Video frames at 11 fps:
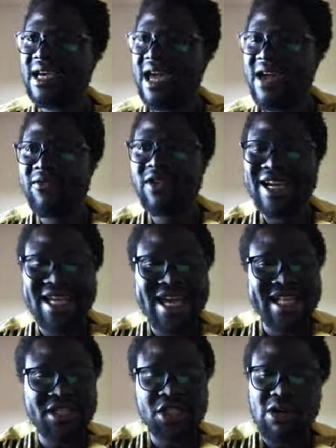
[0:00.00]
heaven and
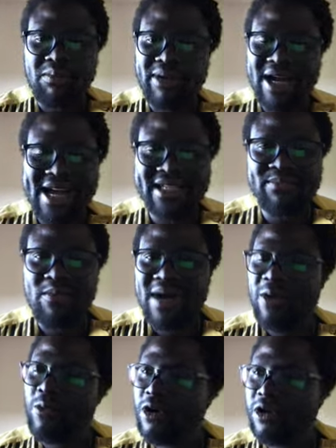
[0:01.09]
earth shall pass, but my
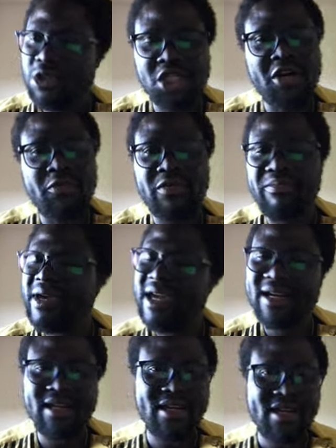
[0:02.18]
words shall remain.